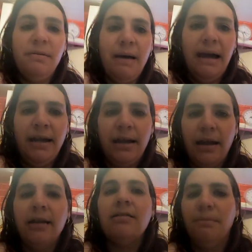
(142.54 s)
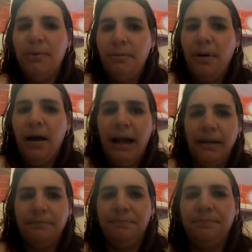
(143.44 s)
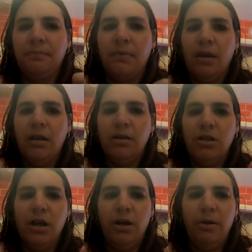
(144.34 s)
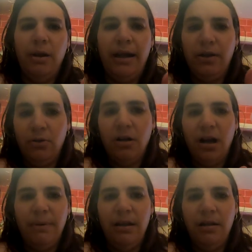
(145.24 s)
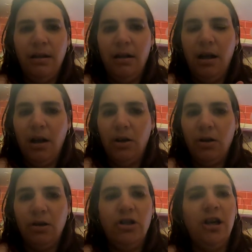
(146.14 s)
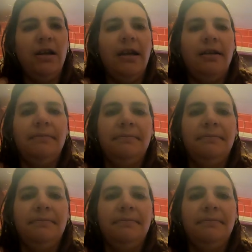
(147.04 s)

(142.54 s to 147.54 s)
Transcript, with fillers: to make a dumpling pie so and you're coming along on the journey